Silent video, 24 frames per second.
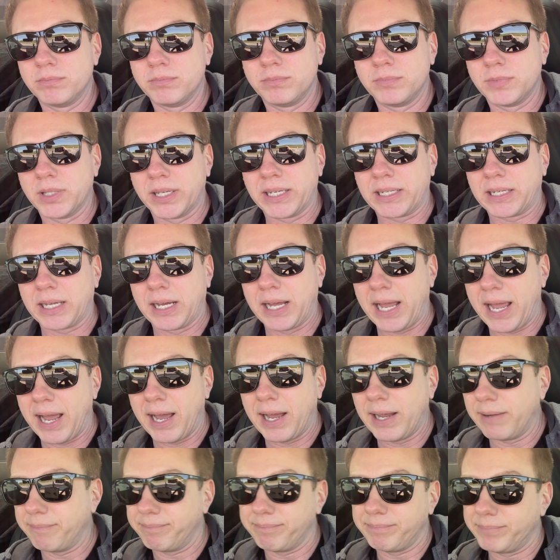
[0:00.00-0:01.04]
like,
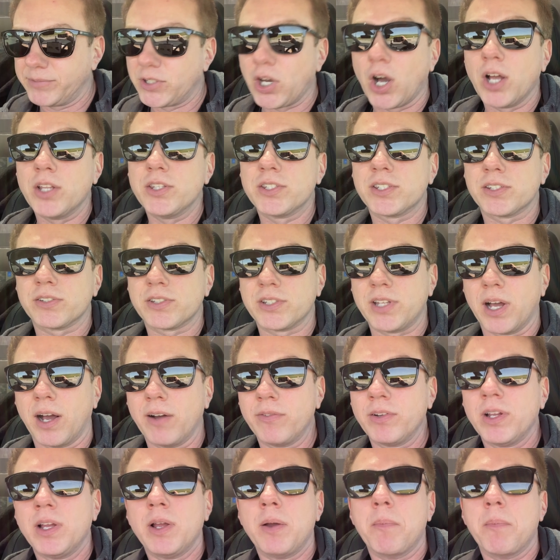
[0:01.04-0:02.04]
I, tons of stuff.